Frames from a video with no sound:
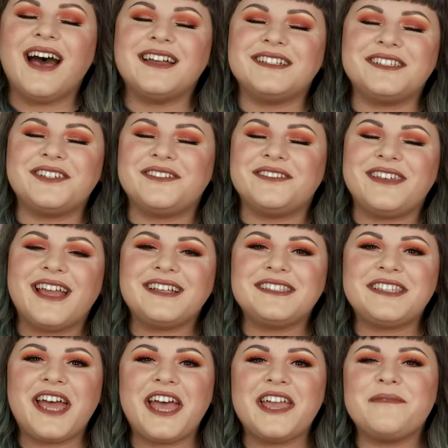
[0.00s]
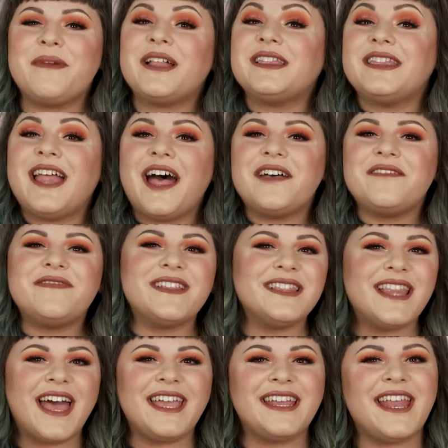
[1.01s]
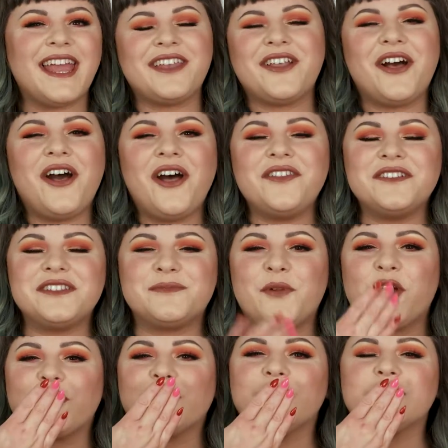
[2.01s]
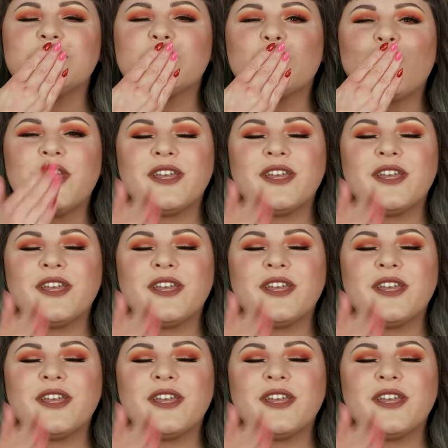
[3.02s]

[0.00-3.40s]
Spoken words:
Until next time, love, light, and all the sparkles.